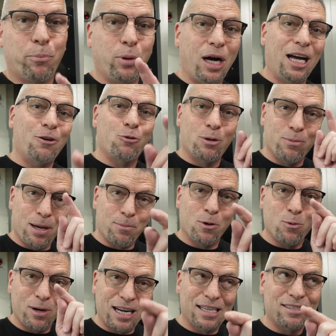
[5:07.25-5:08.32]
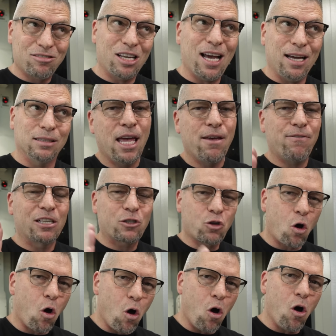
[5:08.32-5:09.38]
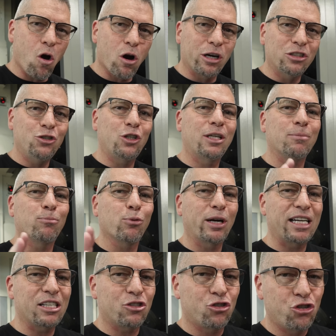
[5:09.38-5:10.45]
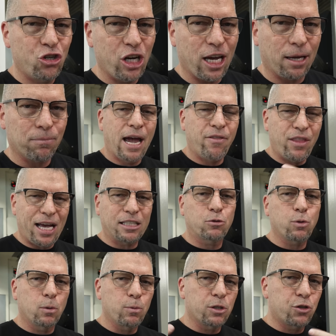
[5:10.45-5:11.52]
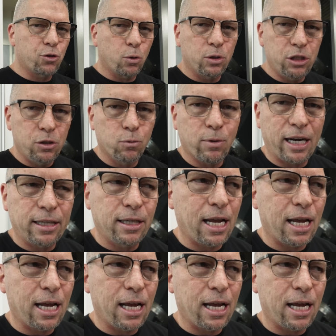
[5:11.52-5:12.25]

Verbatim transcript: But remember what I said, if it's hard, you can break a chip. And that's what we're showing you right